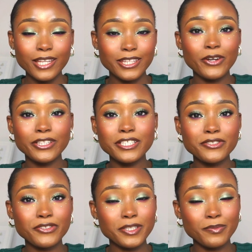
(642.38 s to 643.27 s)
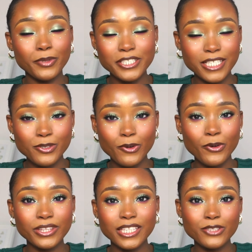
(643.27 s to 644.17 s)
they're on a strict budget,
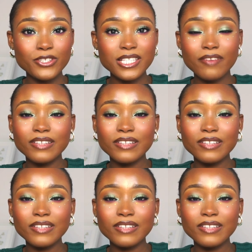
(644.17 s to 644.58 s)
or they just have